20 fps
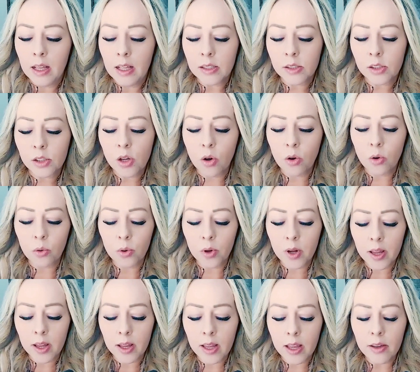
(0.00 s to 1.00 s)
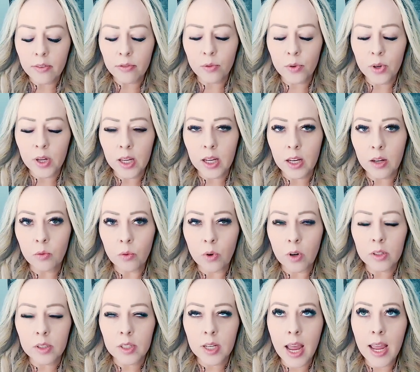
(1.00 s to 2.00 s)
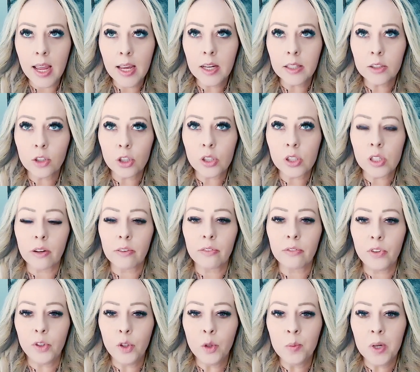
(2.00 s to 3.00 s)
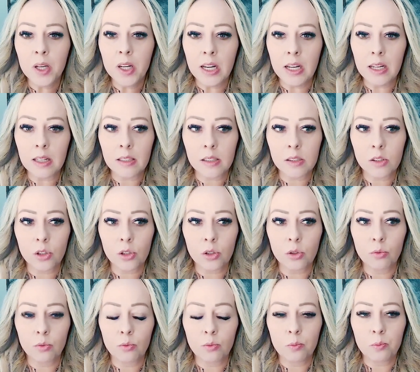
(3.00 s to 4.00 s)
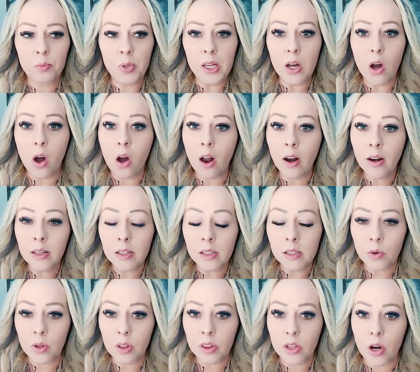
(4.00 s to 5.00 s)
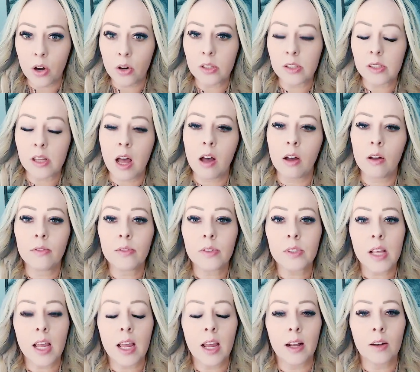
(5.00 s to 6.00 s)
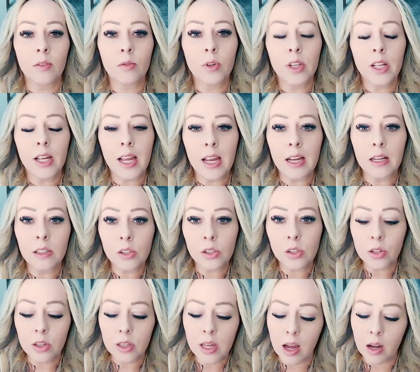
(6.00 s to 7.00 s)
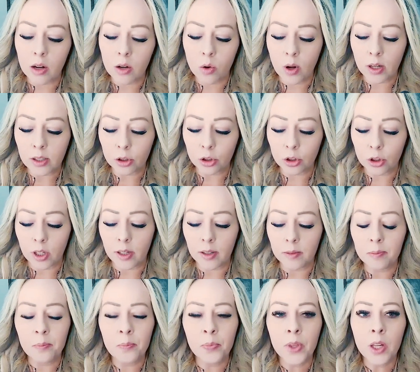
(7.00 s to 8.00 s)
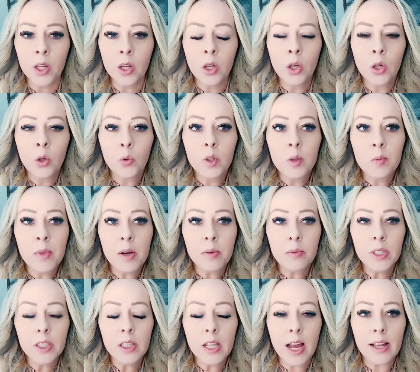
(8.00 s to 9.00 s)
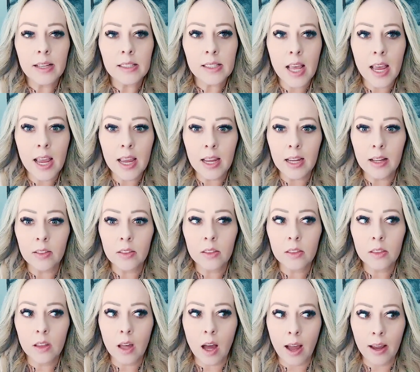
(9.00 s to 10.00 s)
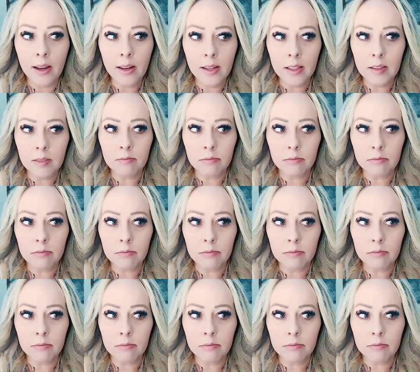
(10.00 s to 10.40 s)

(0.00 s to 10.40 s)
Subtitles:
so if we take just a few minutes to be honest with ourselves and really answer that question, we may realize, hey, I